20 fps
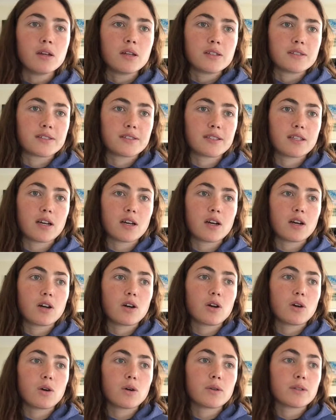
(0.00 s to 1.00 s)

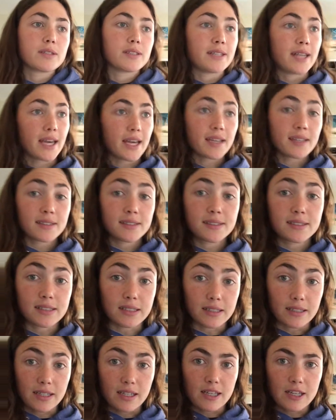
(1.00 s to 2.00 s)
So
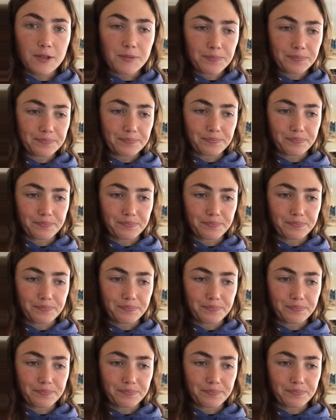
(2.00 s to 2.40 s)
nextly,